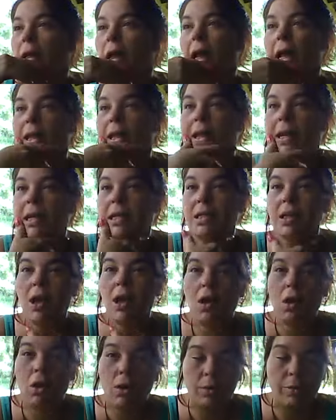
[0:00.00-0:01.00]
And that's
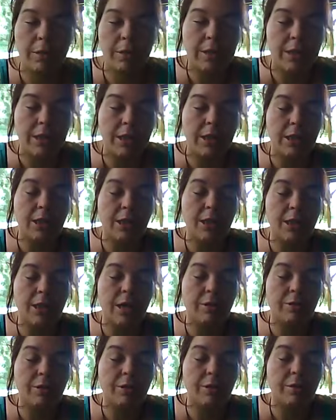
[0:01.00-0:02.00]
heart-wrenching to
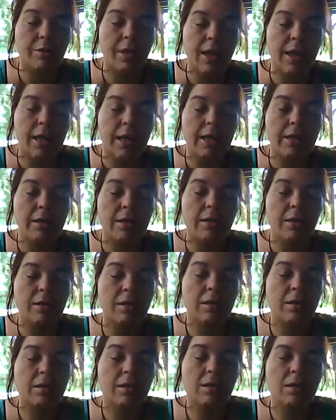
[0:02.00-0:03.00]
know you can't
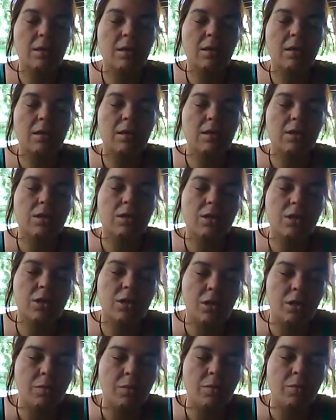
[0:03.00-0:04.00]

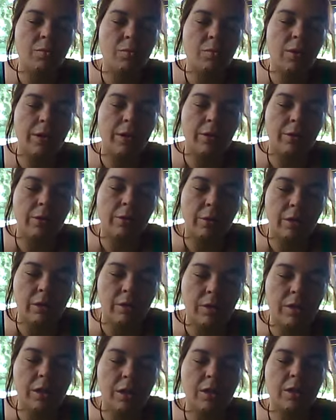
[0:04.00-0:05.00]
do what you
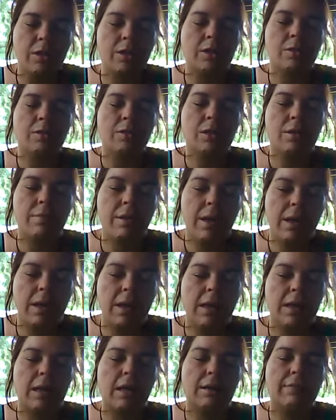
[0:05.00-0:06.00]
used to do to make
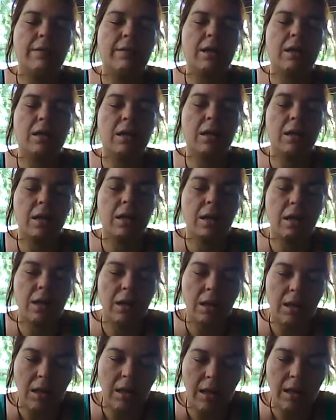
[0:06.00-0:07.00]
a living
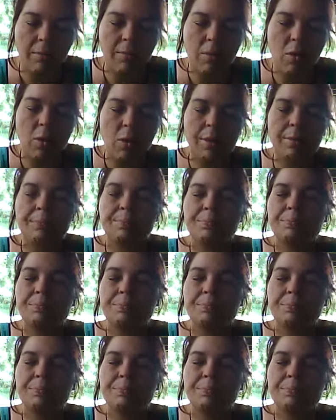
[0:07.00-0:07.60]
anymore.